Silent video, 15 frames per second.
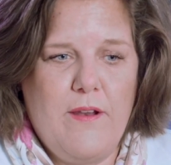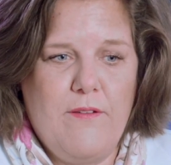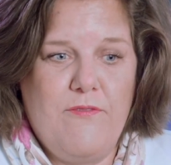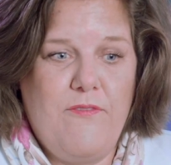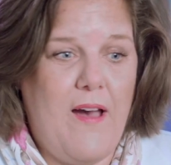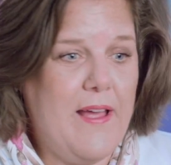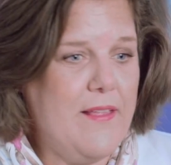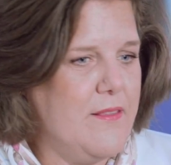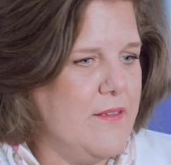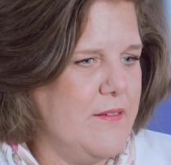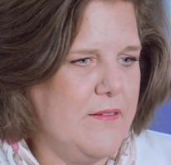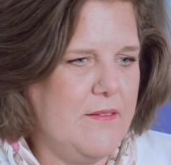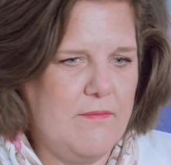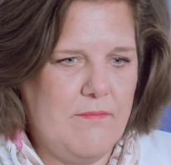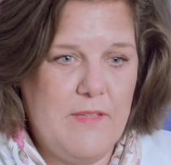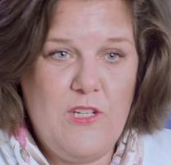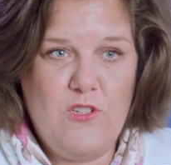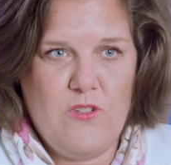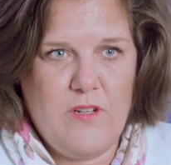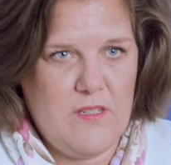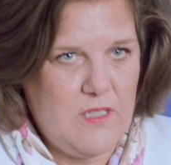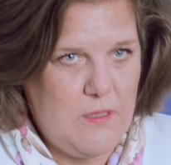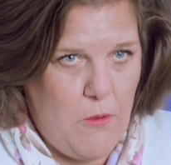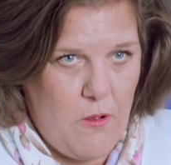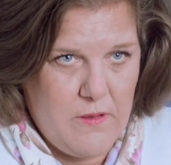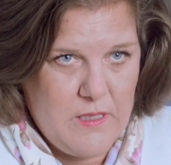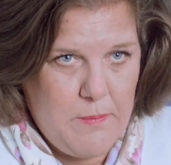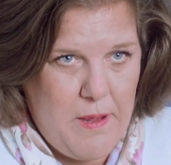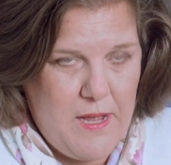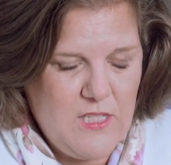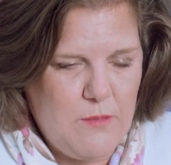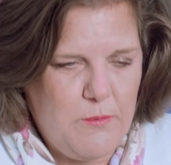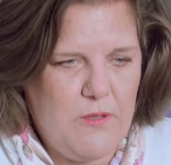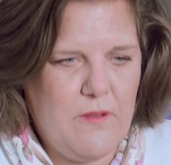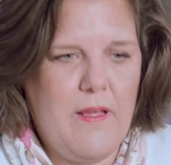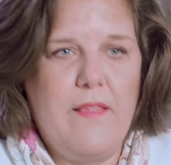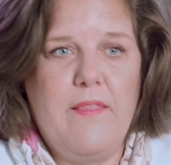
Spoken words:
to find the lesion as small as possible,